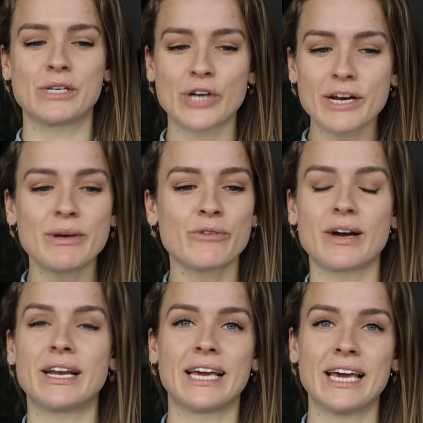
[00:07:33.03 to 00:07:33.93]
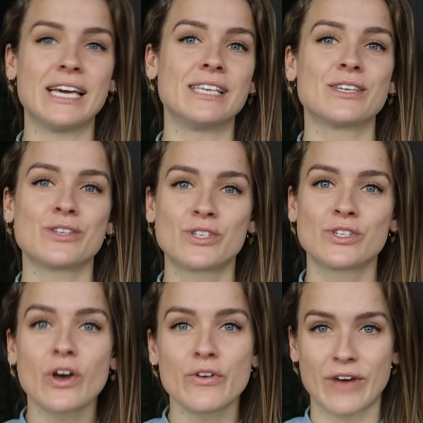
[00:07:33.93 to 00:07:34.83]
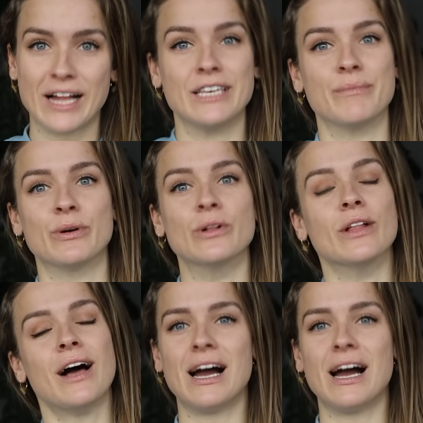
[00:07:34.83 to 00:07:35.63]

But treadmill running is so valuable.